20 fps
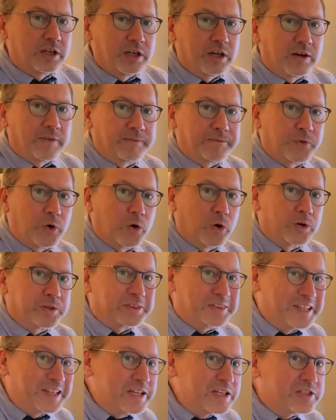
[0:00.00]
for
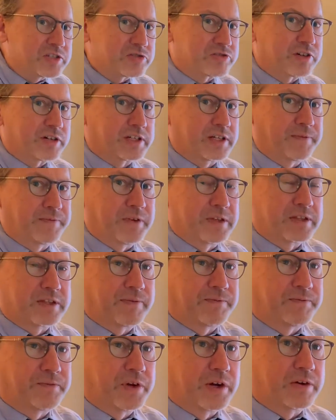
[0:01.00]
destructive
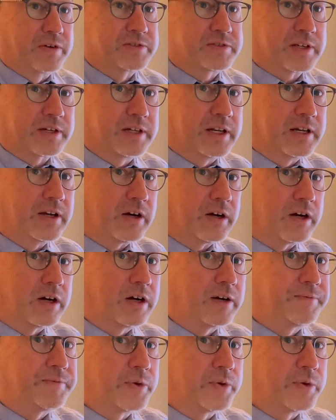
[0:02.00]
interference, I need half a